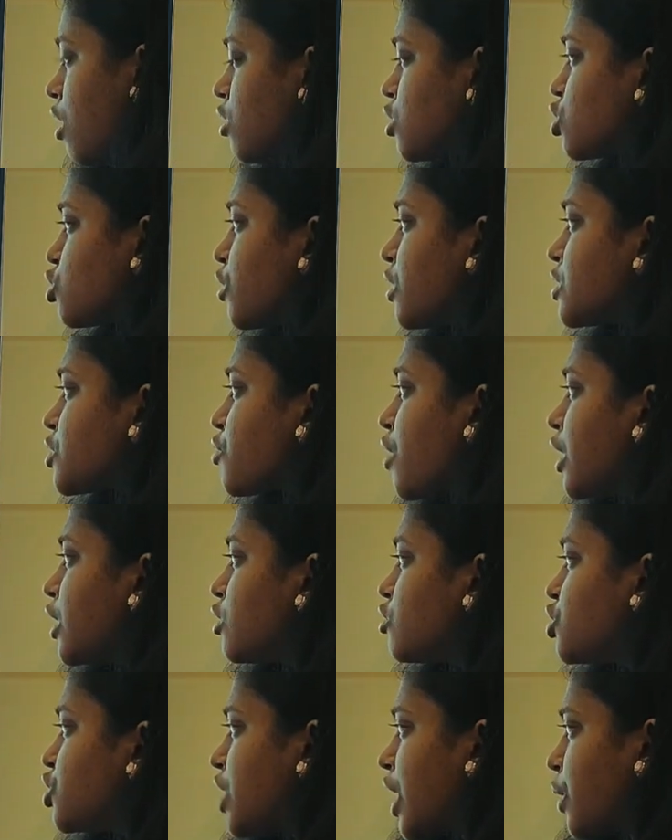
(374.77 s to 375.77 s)
So it's going
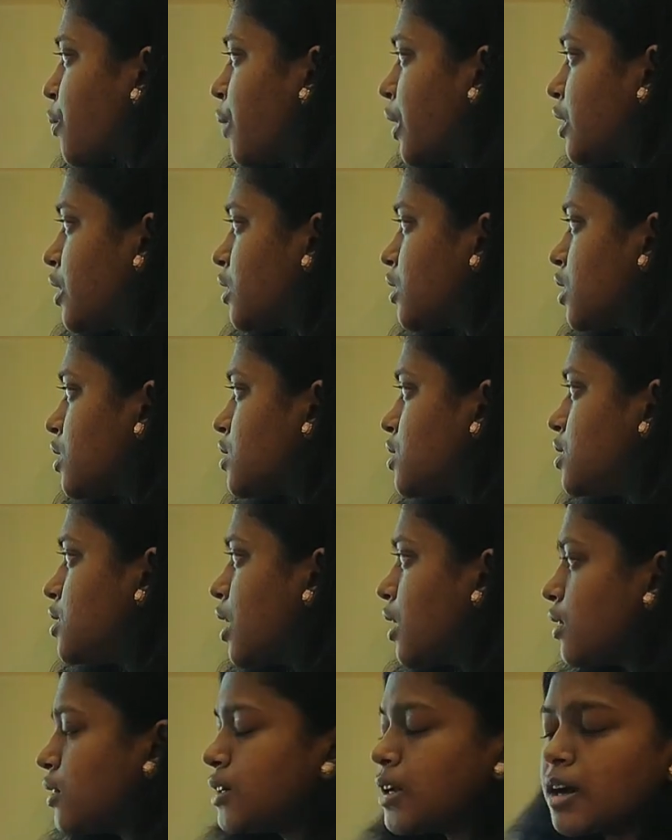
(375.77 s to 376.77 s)
to check whether
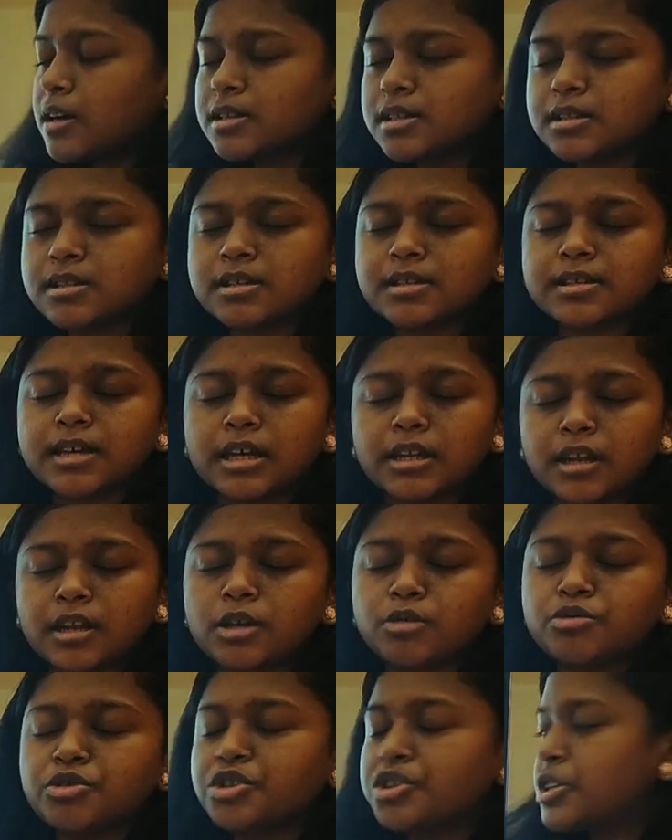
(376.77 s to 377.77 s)
does the
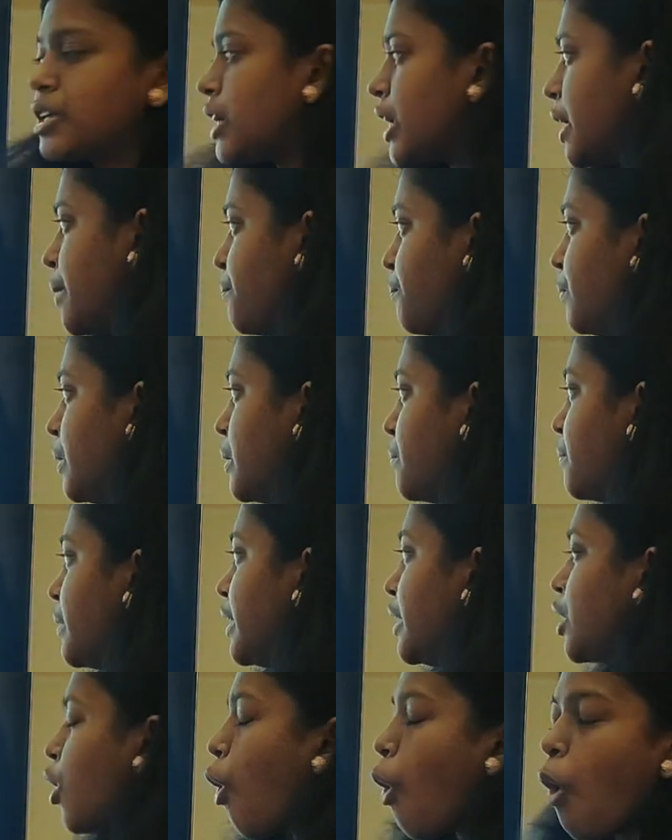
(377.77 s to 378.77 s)
solution
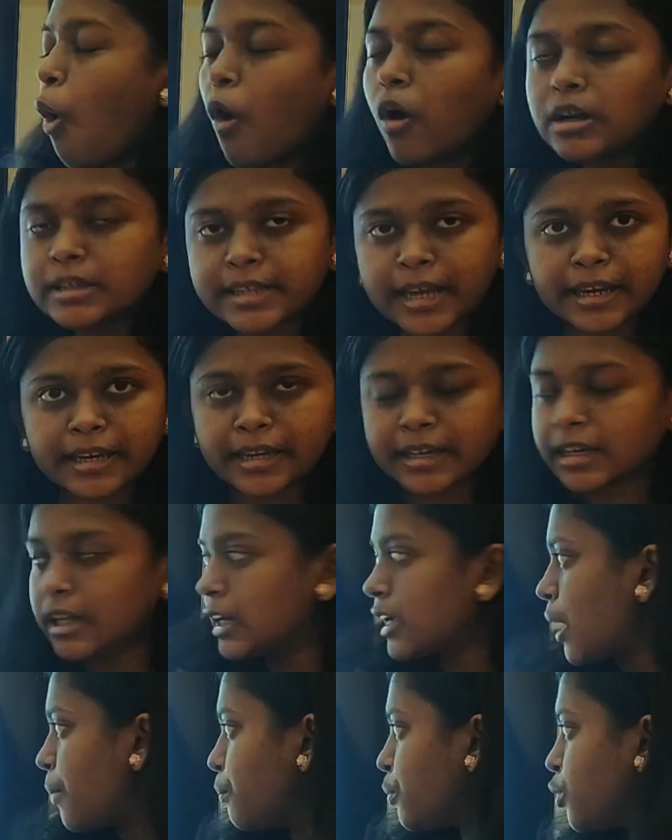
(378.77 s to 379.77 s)
implement all technical
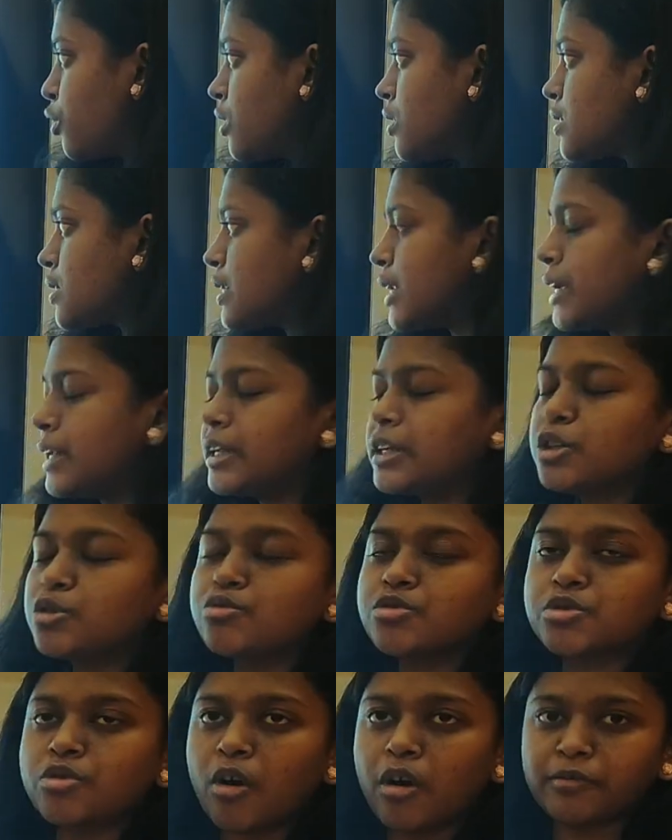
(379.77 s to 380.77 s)
components needed to
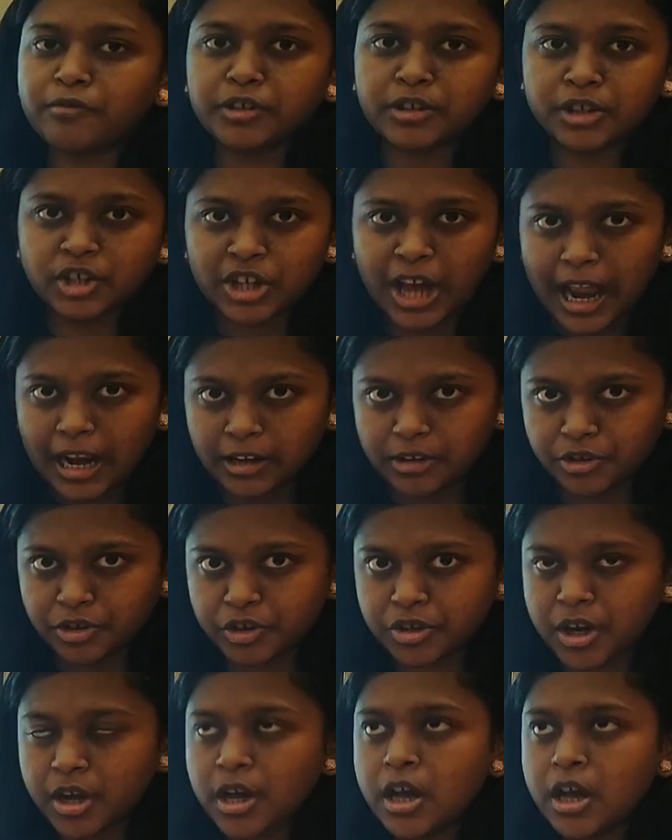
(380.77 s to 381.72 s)
solve the challenge.